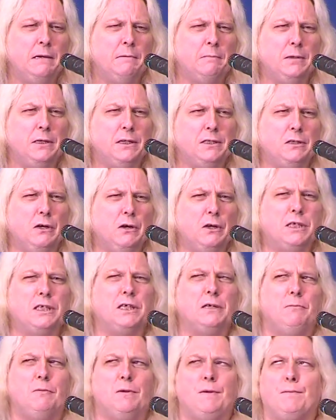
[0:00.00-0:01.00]
but it's
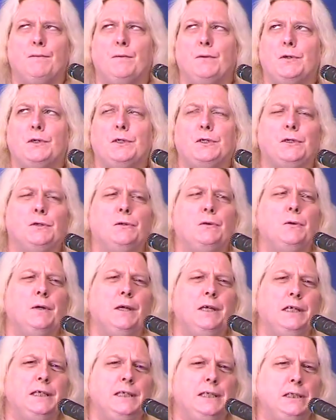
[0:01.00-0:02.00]
also referred to
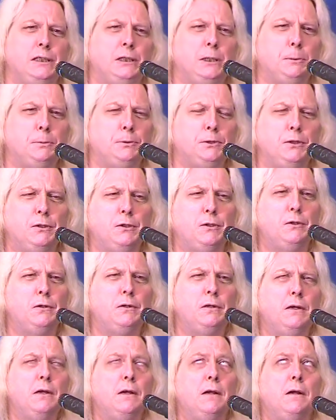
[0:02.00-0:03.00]
in the Egyptian